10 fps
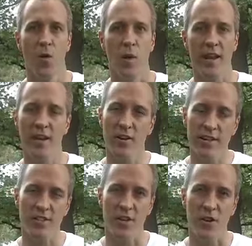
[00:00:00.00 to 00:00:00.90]
We need to
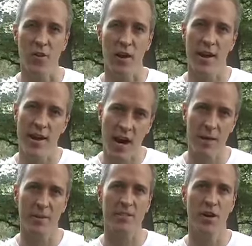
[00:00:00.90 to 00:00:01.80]
institute
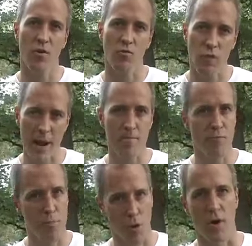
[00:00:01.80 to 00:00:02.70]
anonymous rape
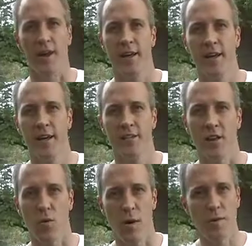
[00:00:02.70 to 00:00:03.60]
reporting
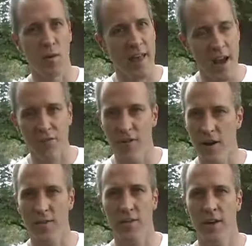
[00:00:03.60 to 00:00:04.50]
so that women without
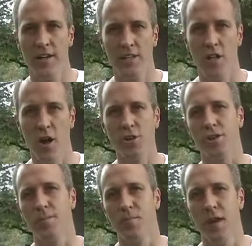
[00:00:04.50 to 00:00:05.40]
fear of
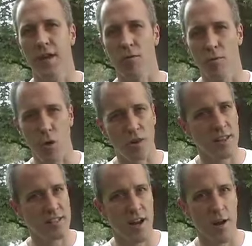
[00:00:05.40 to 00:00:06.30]
disclosure can report
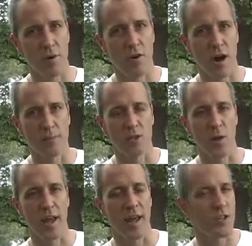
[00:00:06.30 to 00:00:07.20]
these terrible crimes and
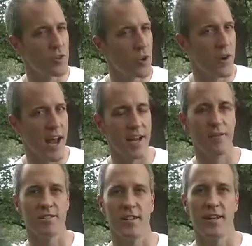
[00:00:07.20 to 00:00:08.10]
we can get true and
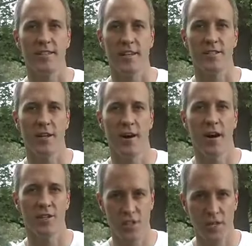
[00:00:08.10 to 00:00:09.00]
accurate statistics
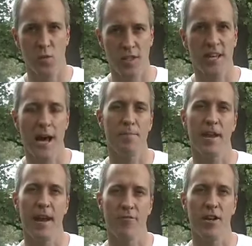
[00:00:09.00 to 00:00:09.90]
on just what's
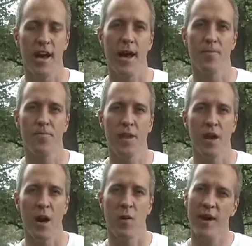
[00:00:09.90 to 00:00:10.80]
happening every day
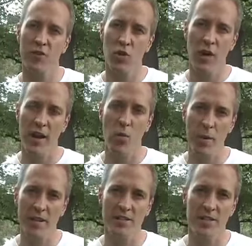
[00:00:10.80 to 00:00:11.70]
and we have to create a
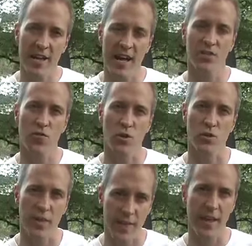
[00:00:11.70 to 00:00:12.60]
women's task
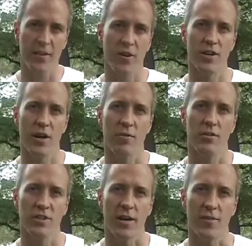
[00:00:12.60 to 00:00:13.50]
force within the Attorney
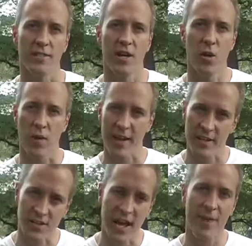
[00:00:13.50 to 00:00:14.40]
General's office. We need
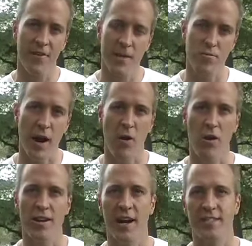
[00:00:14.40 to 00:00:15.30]
to staff it and
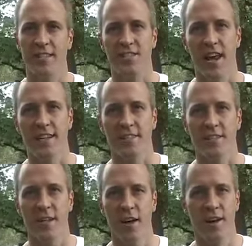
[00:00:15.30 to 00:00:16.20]
prioritize these
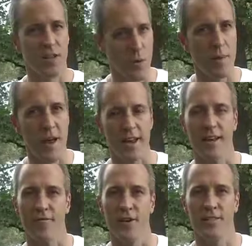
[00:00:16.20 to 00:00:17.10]
cases until we make a
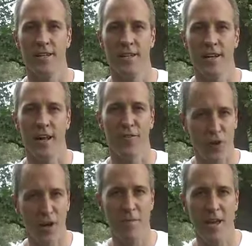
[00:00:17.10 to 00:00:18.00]
difference. If
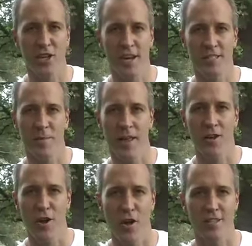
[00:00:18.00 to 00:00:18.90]
you give me a chance to be
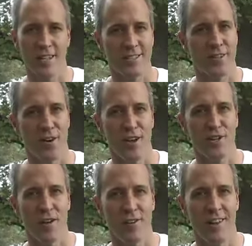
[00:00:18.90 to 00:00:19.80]
New York's next Attorney
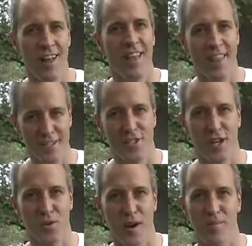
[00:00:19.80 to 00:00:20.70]
General, that's
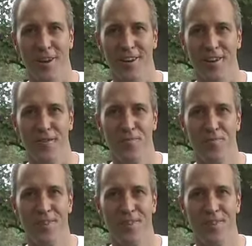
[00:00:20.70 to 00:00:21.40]
just what I'm going to do.